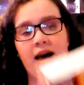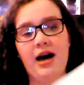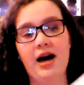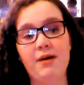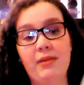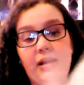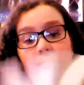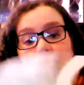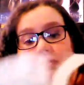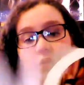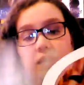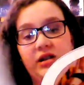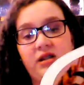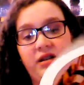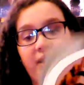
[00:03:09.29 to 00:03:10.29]
I'm
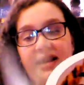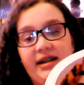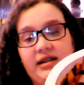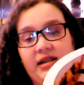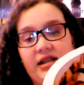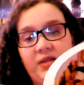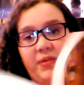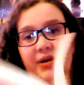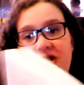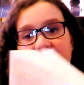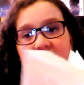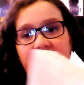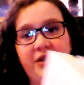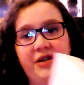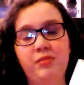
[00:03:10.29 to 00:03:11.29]
also going to get to this pretty
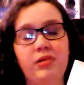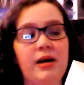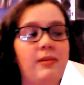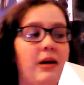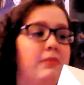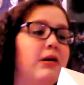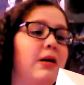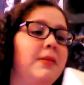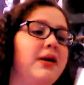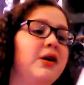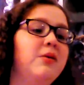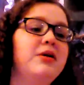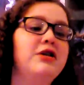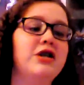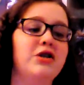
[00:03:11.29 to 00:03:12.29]
soon. I'm probably going
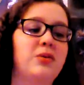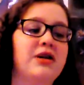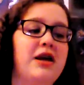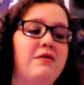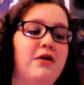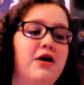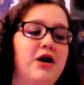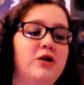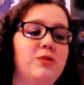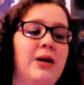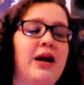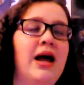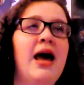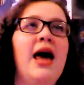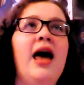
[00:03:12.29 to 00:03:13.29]
to read Just One Day first, but